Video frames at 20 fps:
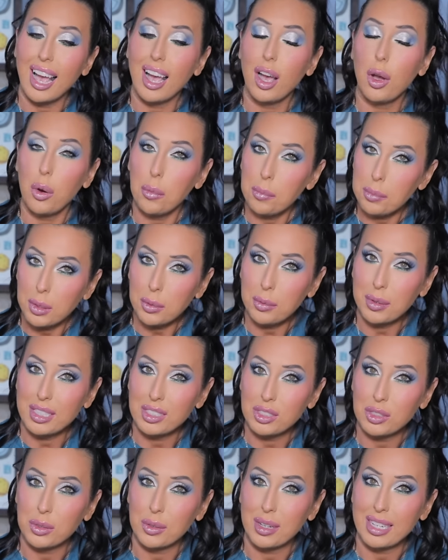I hope you
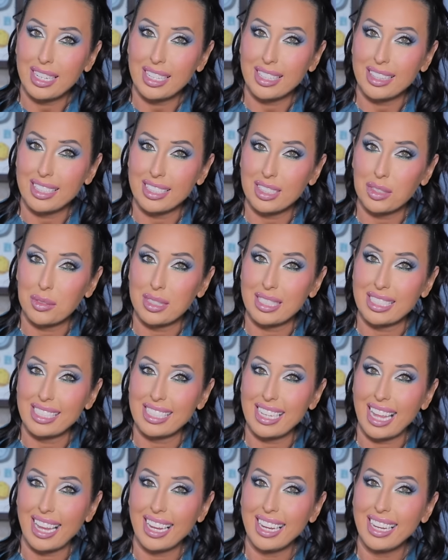enjoyed this one
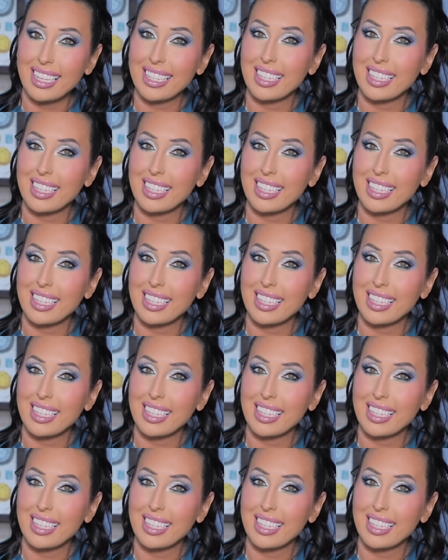today,